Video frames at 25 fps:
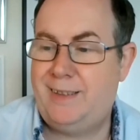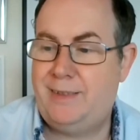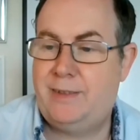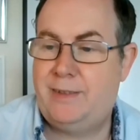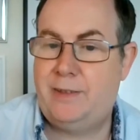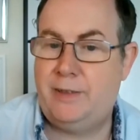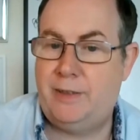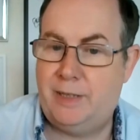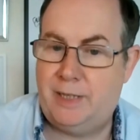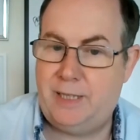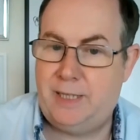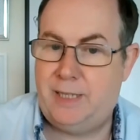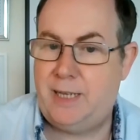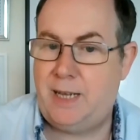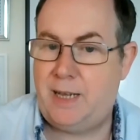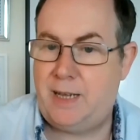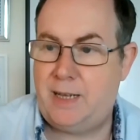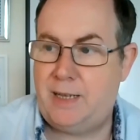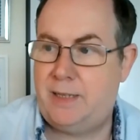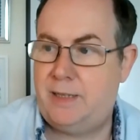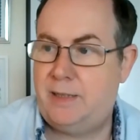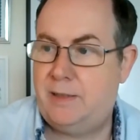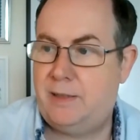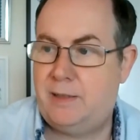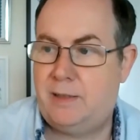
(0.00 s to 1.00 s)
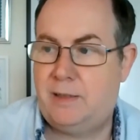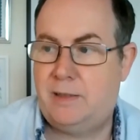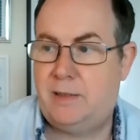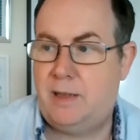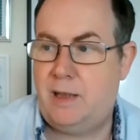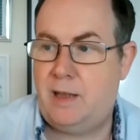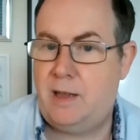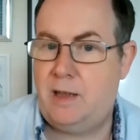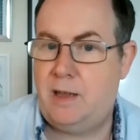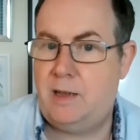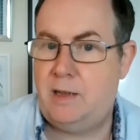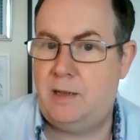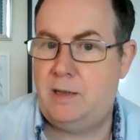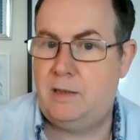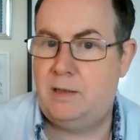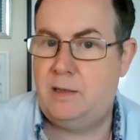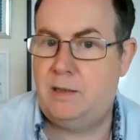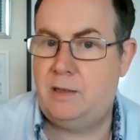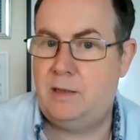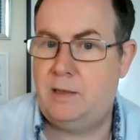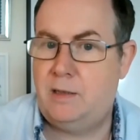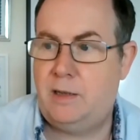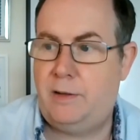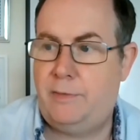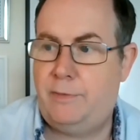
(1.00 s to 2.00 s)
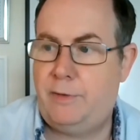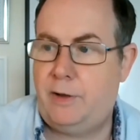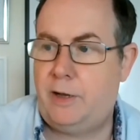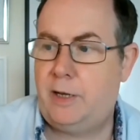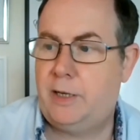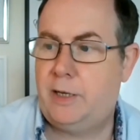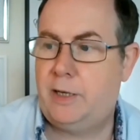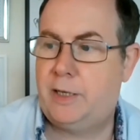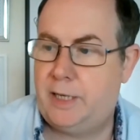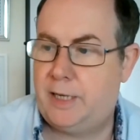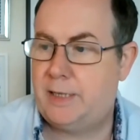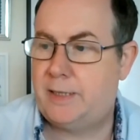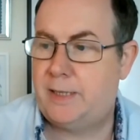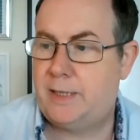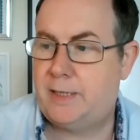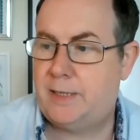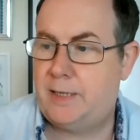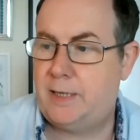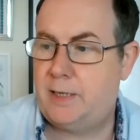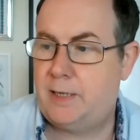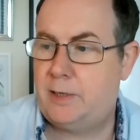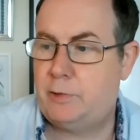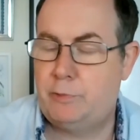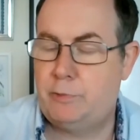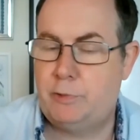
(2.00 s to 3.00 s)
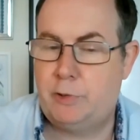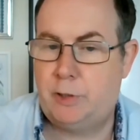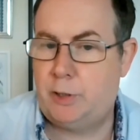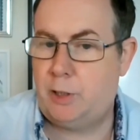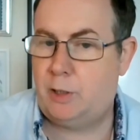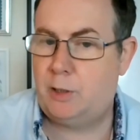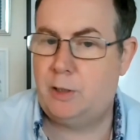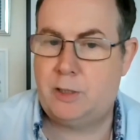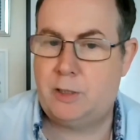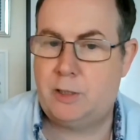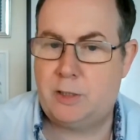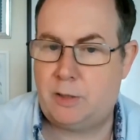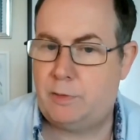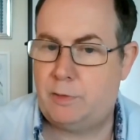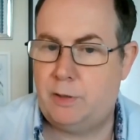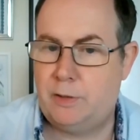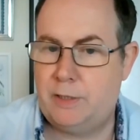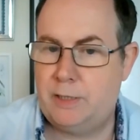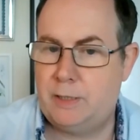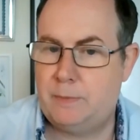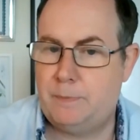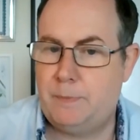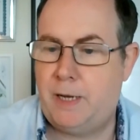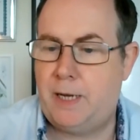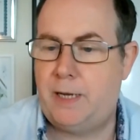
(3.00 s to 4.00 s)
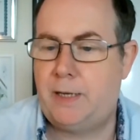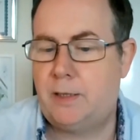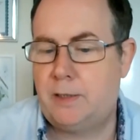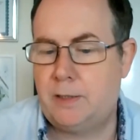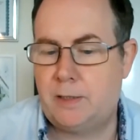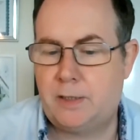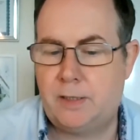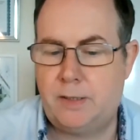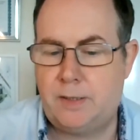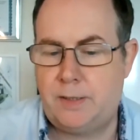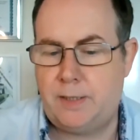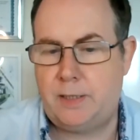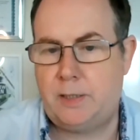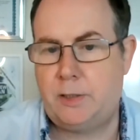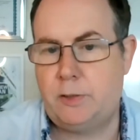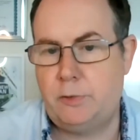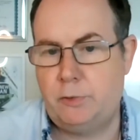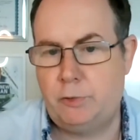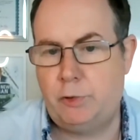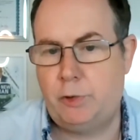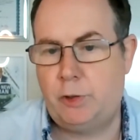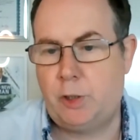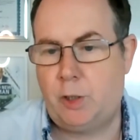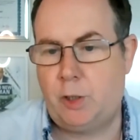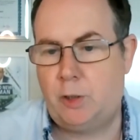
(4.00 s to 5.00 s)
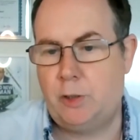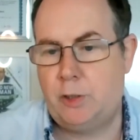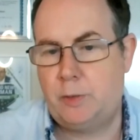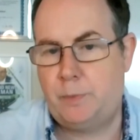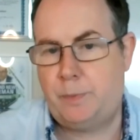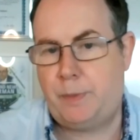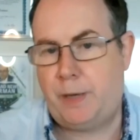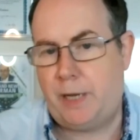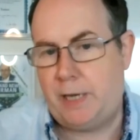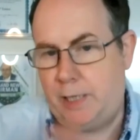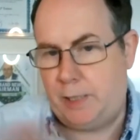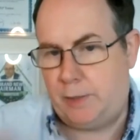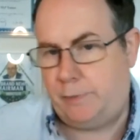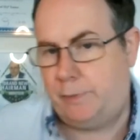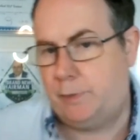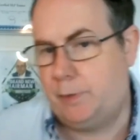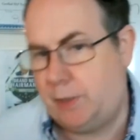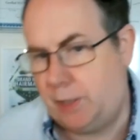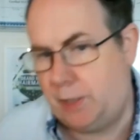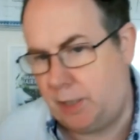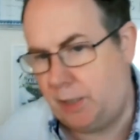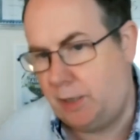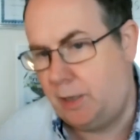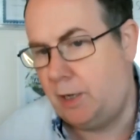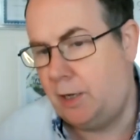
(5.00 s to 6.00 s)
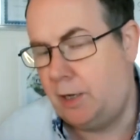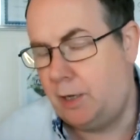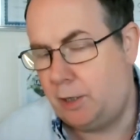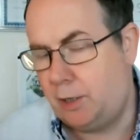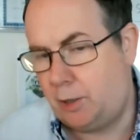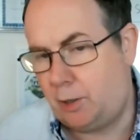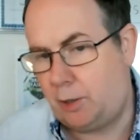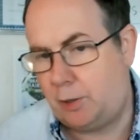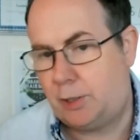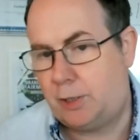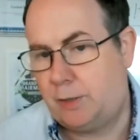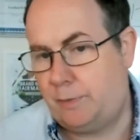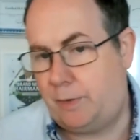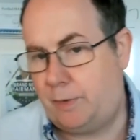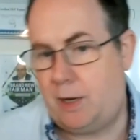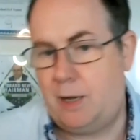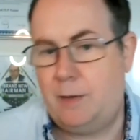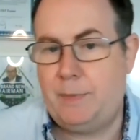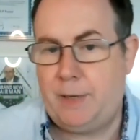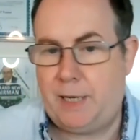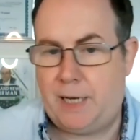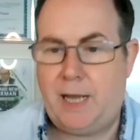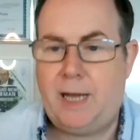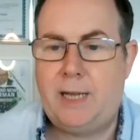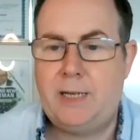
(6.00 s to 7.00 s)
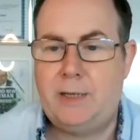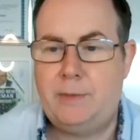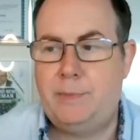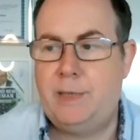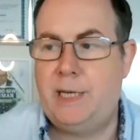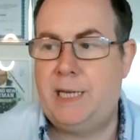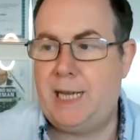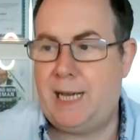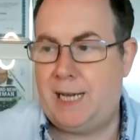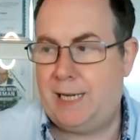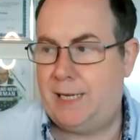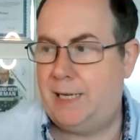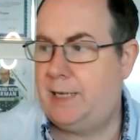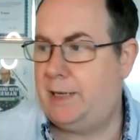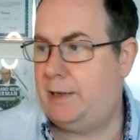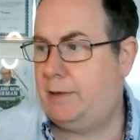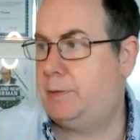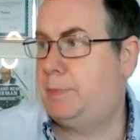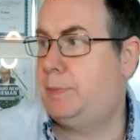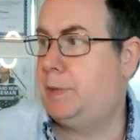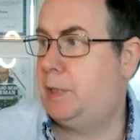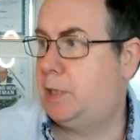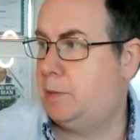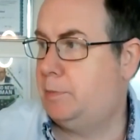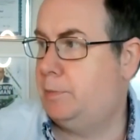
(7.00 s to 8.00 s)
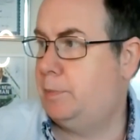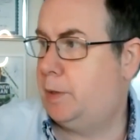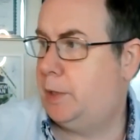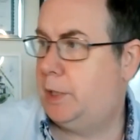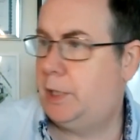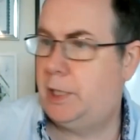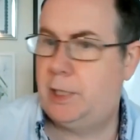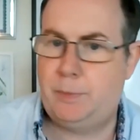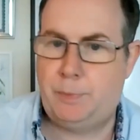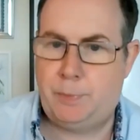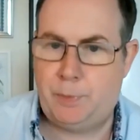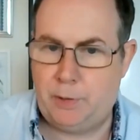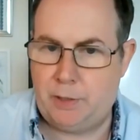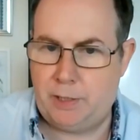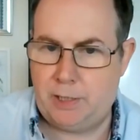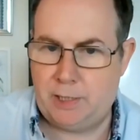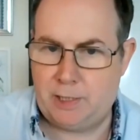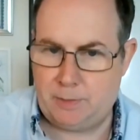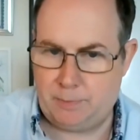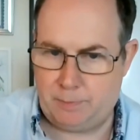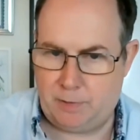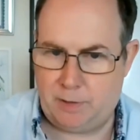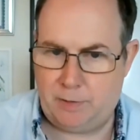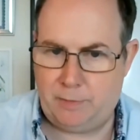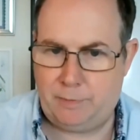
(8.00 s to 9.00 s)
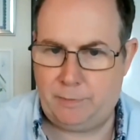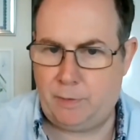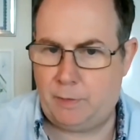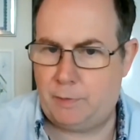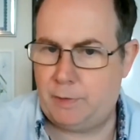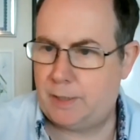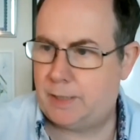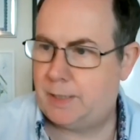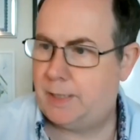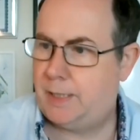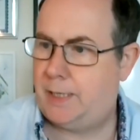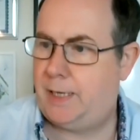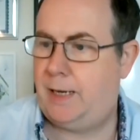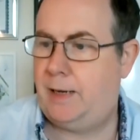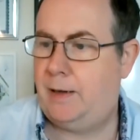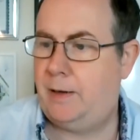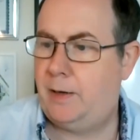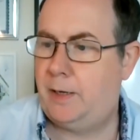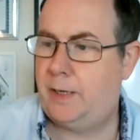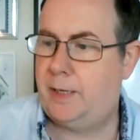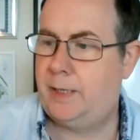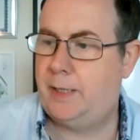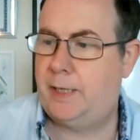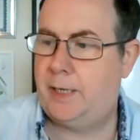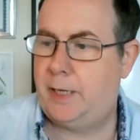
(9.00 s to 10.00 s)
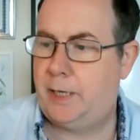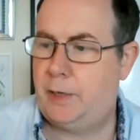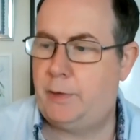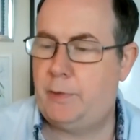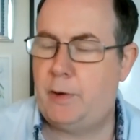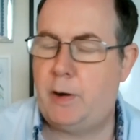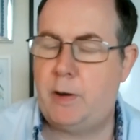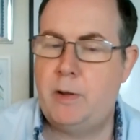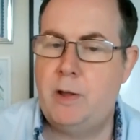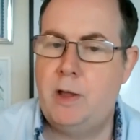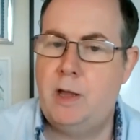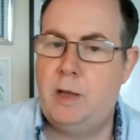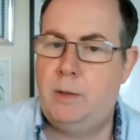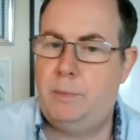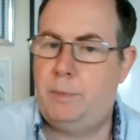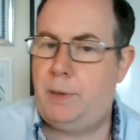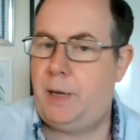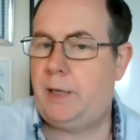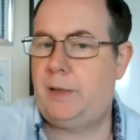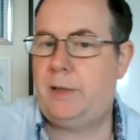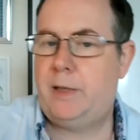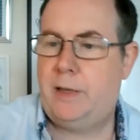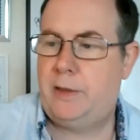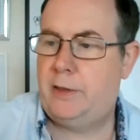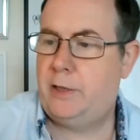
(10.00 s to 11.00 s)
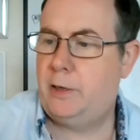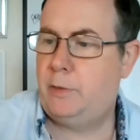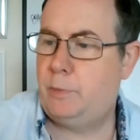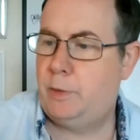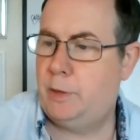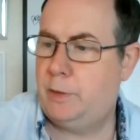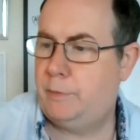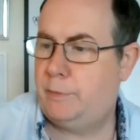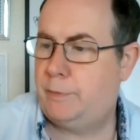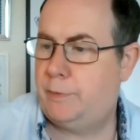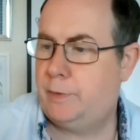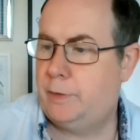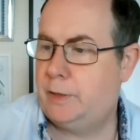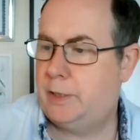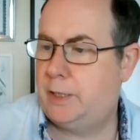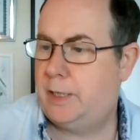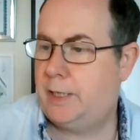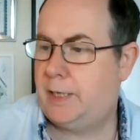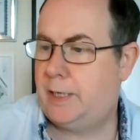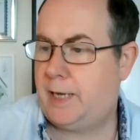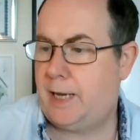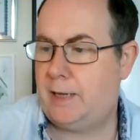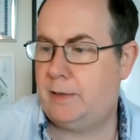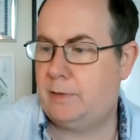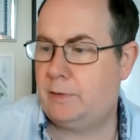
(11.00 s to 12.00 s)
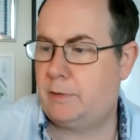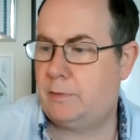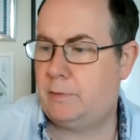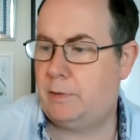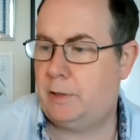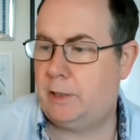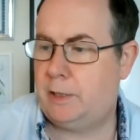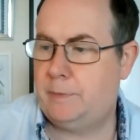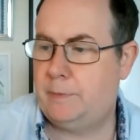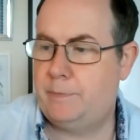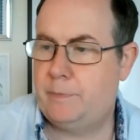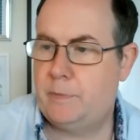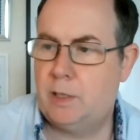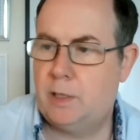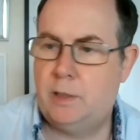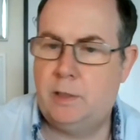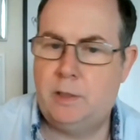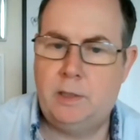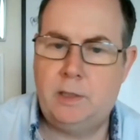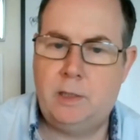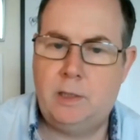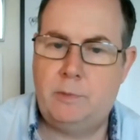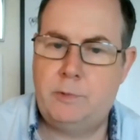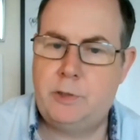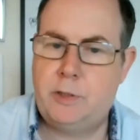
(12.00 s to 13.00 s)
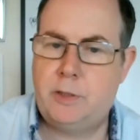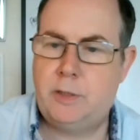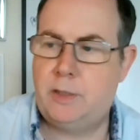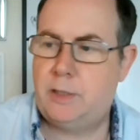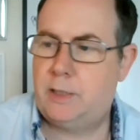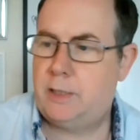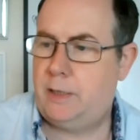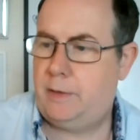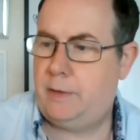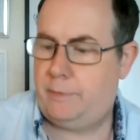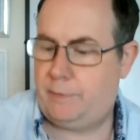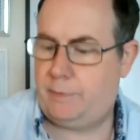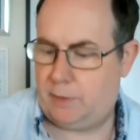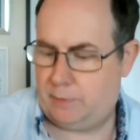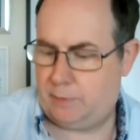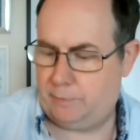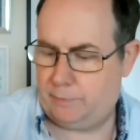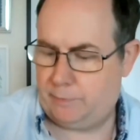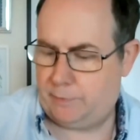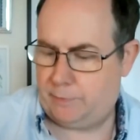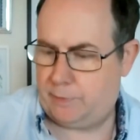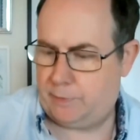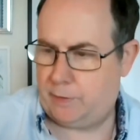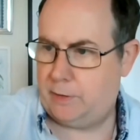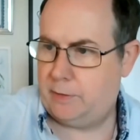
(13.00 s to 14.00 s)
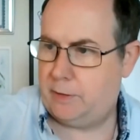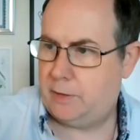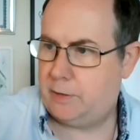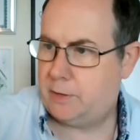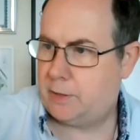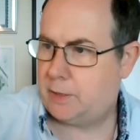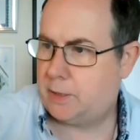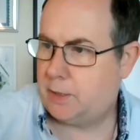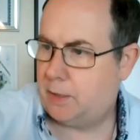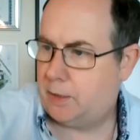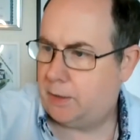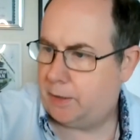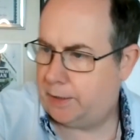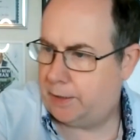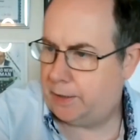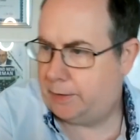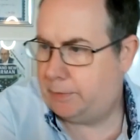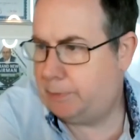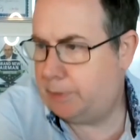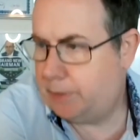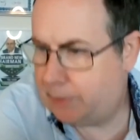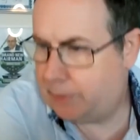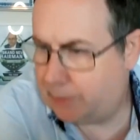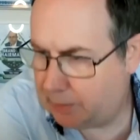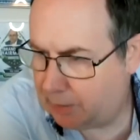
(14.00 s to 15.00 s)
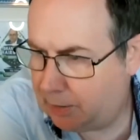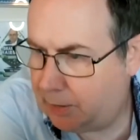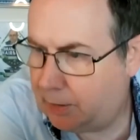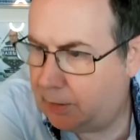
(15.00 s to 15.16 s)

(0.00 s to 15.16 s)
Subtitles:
in 30 days, then if I could get to $600, I've got this made, because the $600 pays for the cost of IM Academy, and it gives me some money to put into my Forex account. I can let it grow. Back then, there weren't funded accounts, right? I was going to see if I can find the slide with